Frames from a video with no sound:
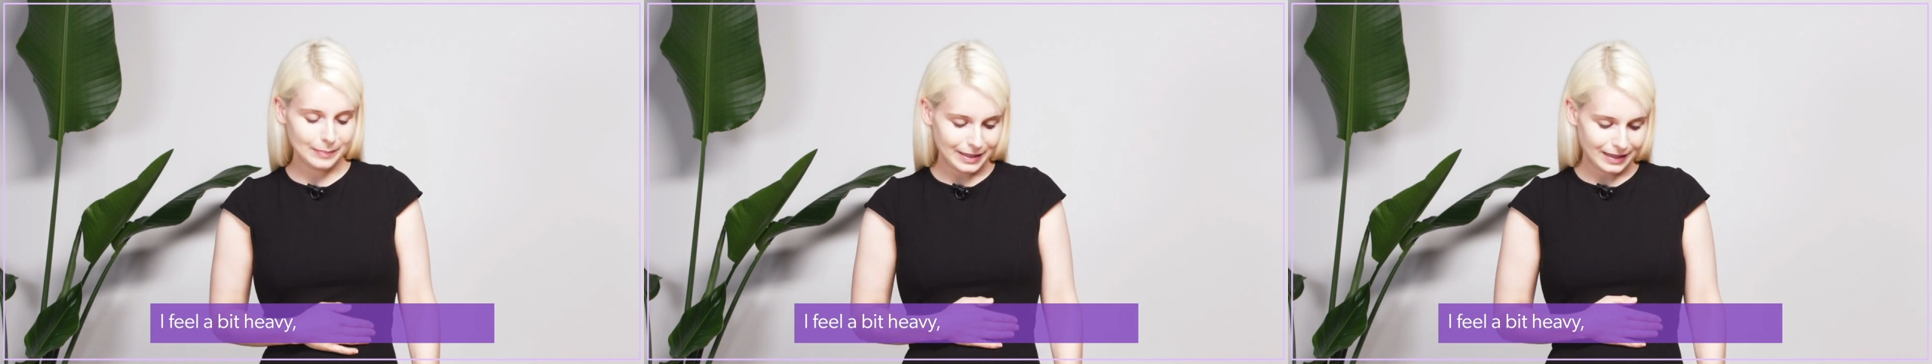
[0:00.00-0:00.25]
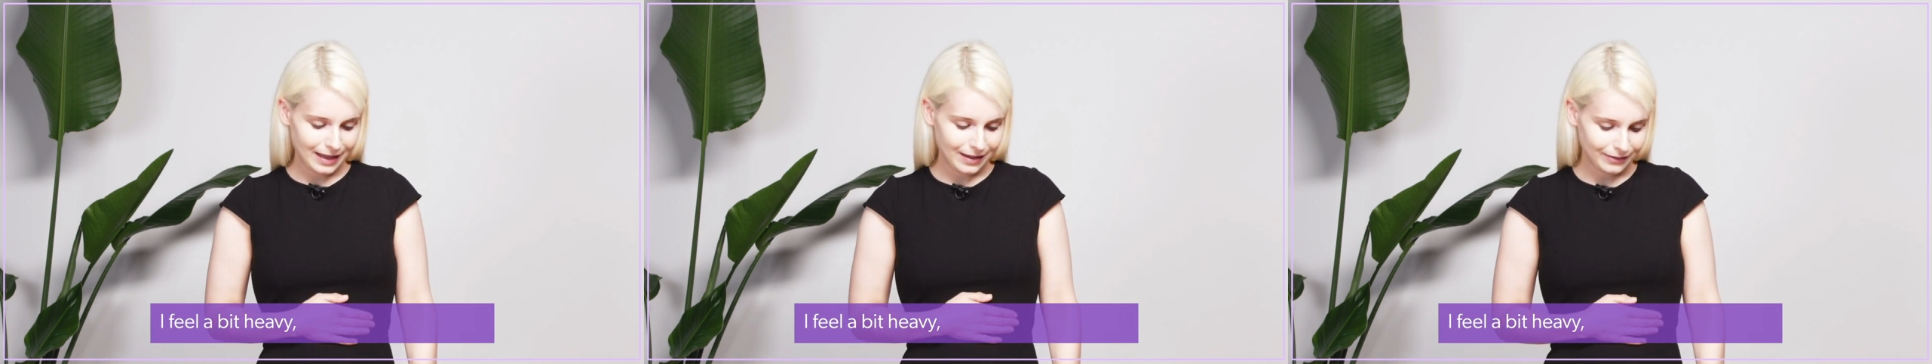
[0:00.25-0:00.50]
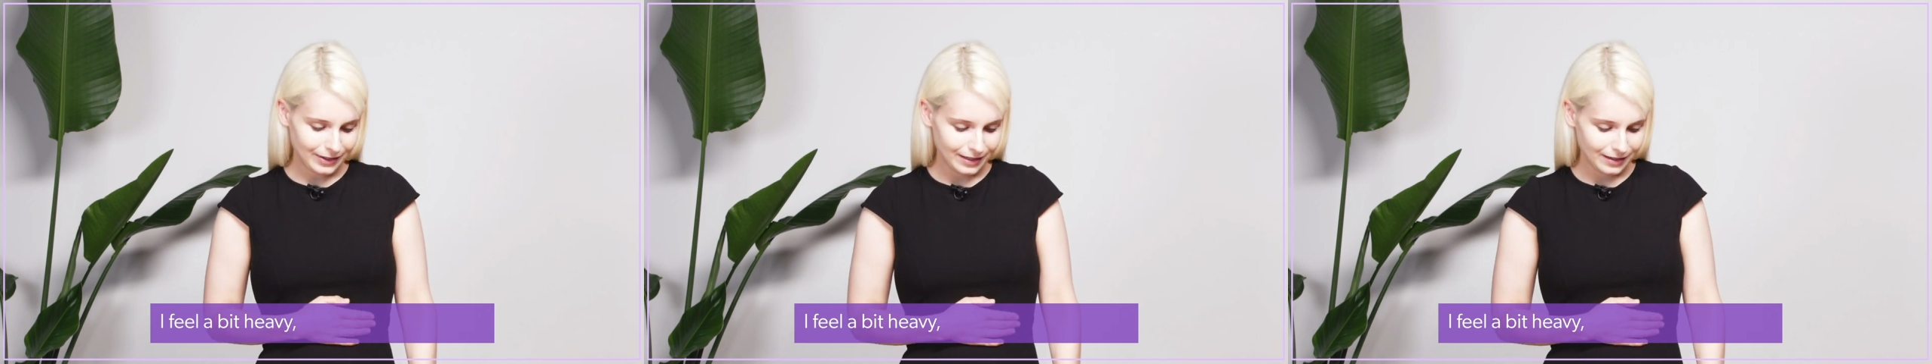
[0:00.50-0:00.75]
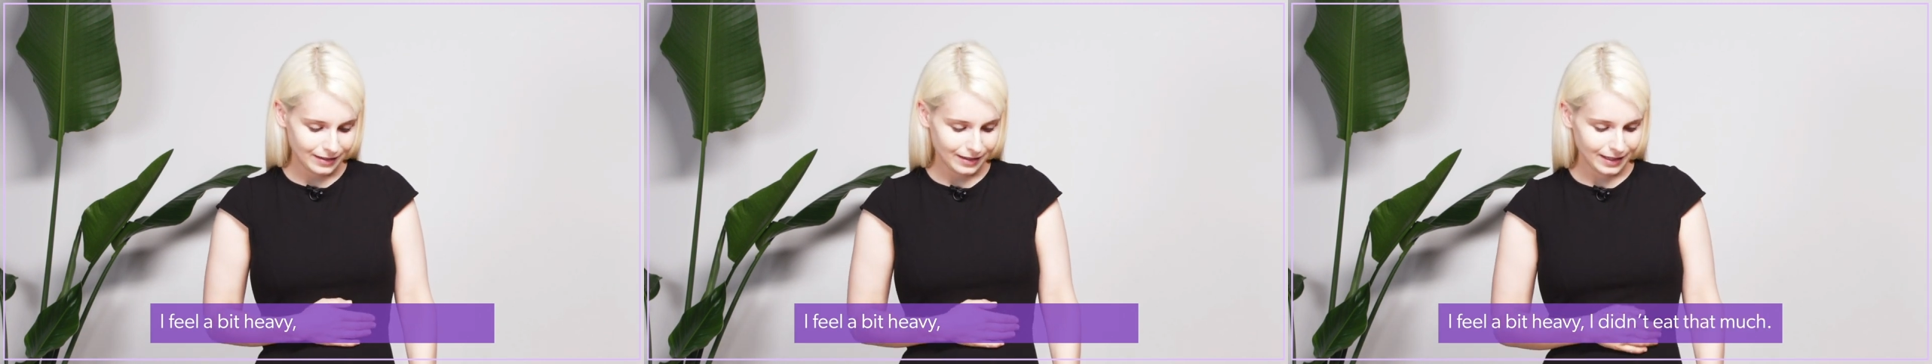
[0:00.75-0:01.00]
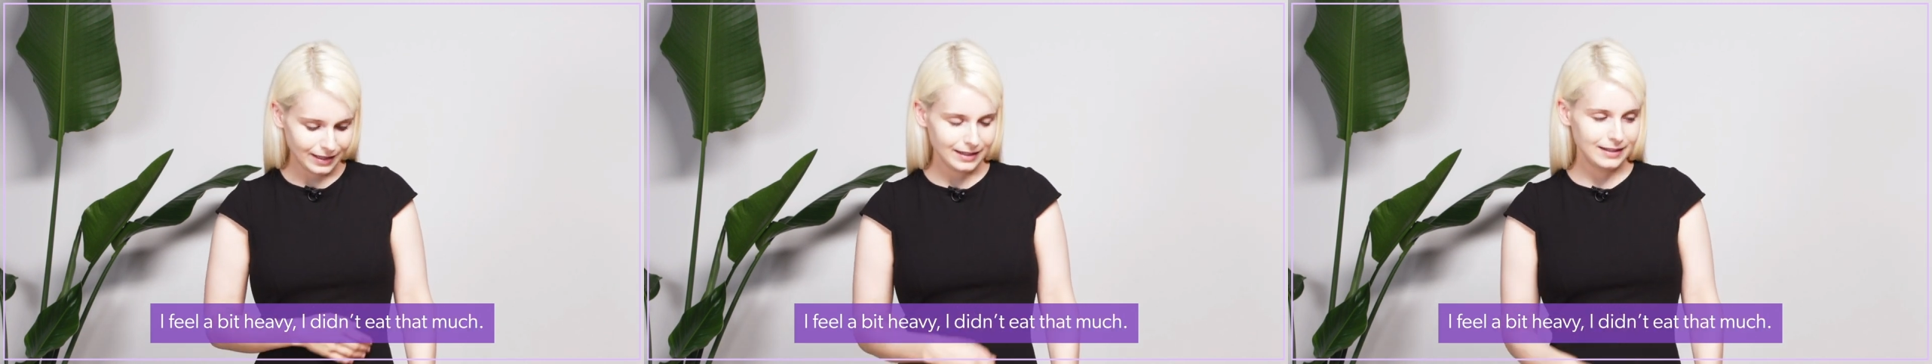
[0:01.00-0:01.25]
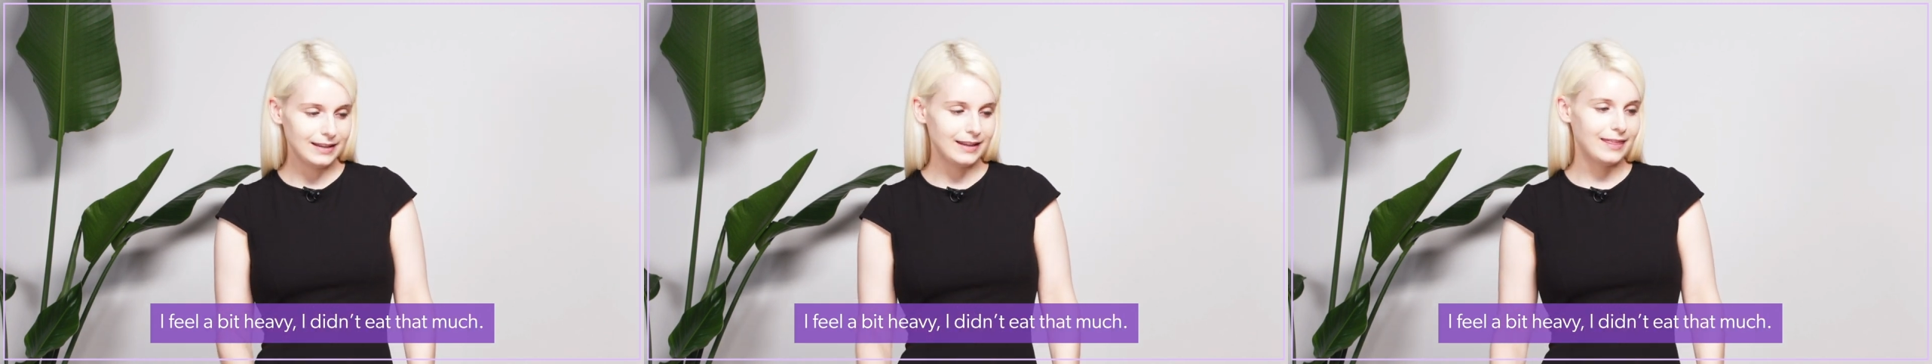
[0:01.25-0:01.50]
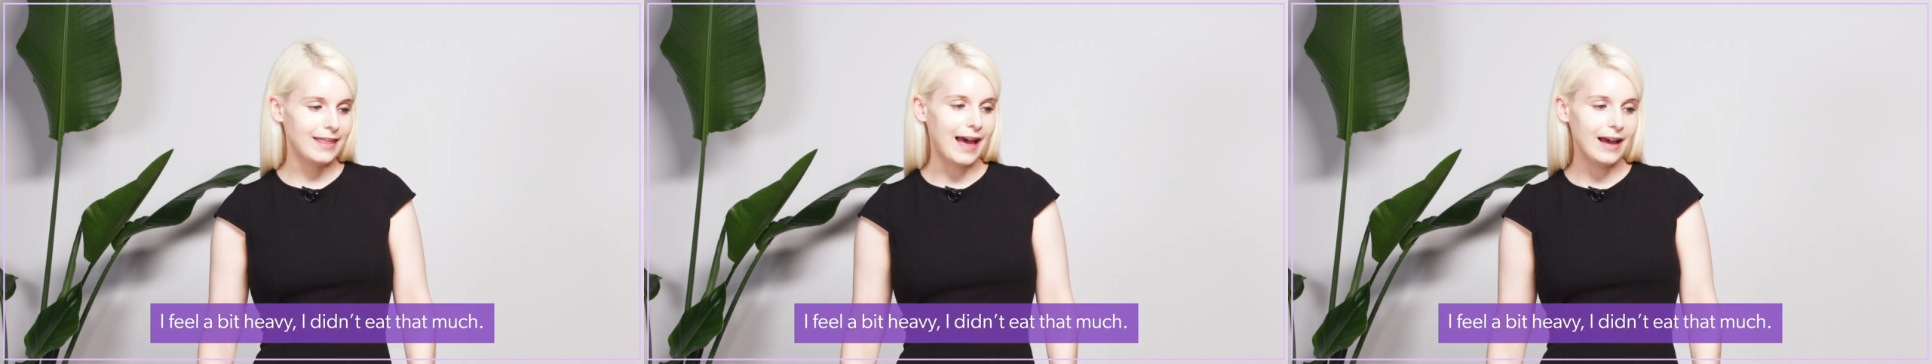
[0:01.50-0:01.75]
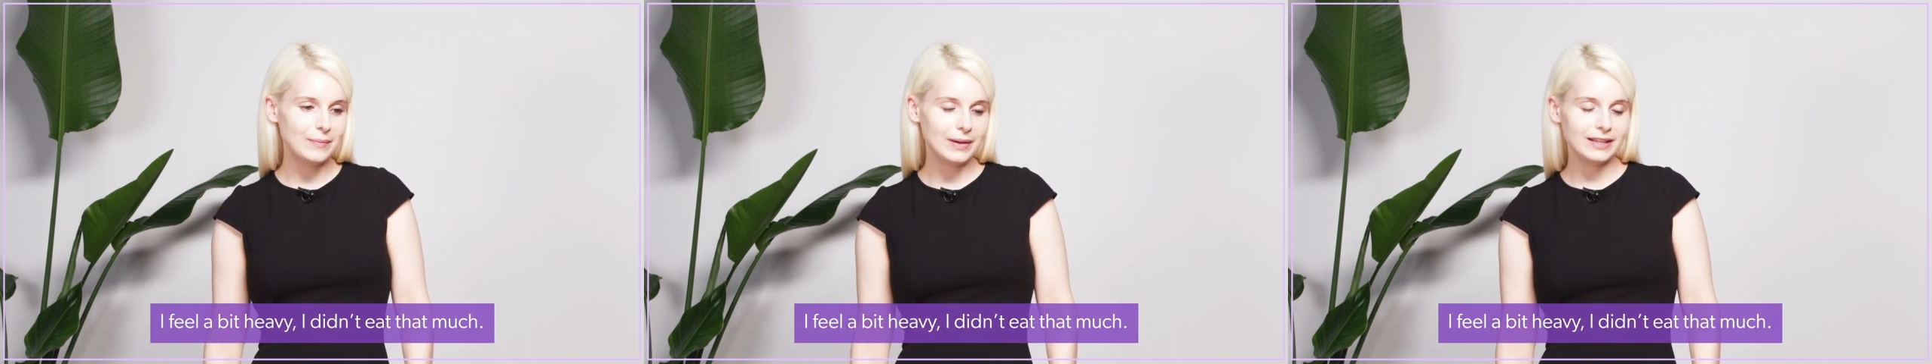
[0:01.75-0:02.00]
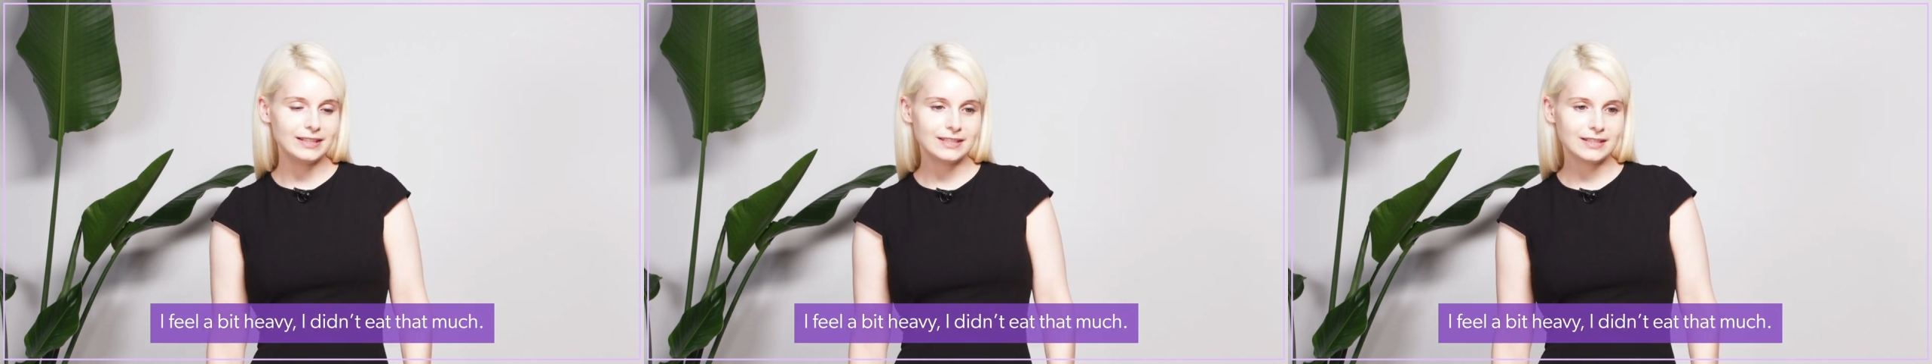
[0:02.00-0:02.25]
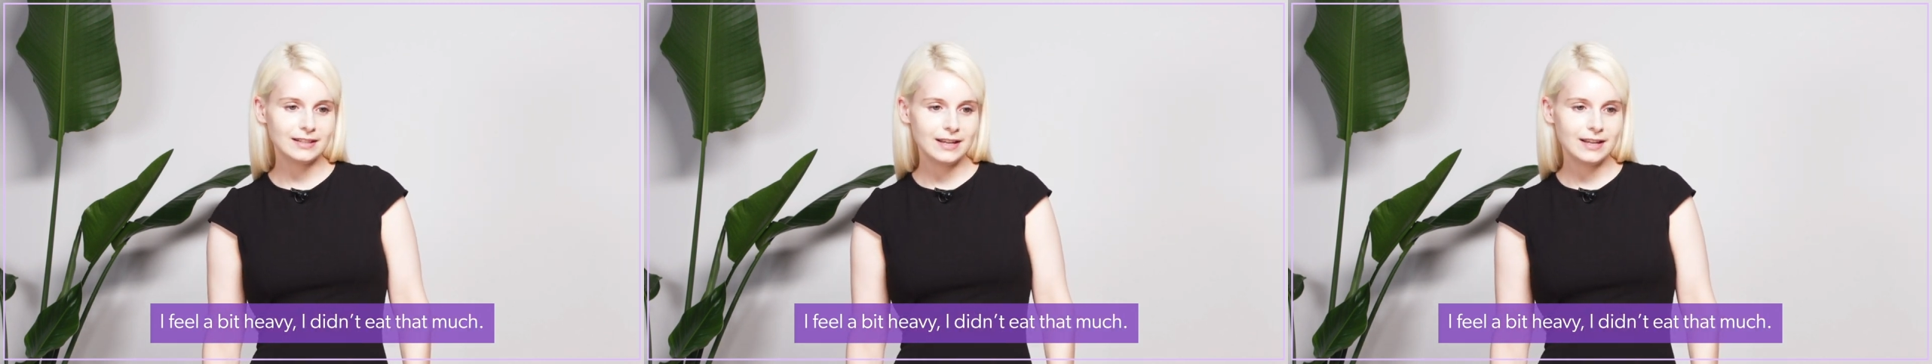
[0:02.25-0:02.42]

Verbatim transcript: a bit heavy. I didn't eat that much.